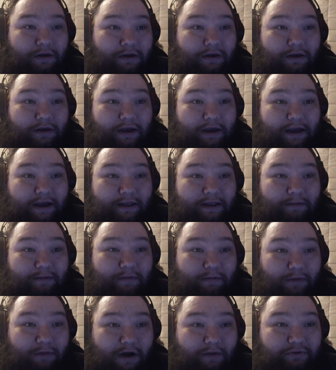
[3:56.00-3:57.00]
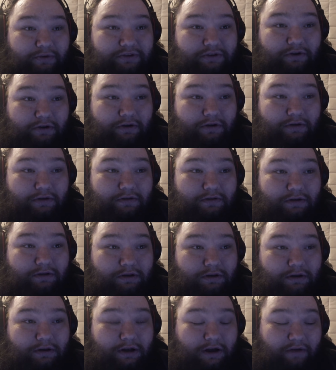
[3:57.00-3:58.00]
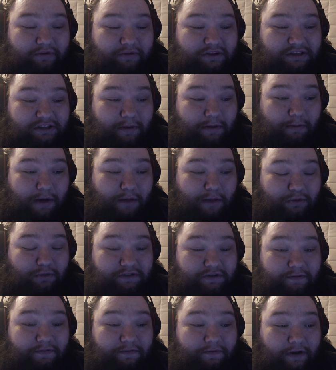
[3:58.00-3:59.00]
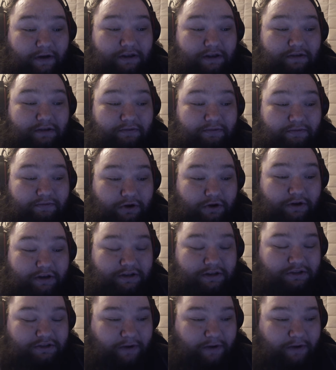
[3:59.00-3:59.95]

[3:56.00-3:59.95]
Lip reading: And then my mom was called, and obviously my mom was fucking furious when I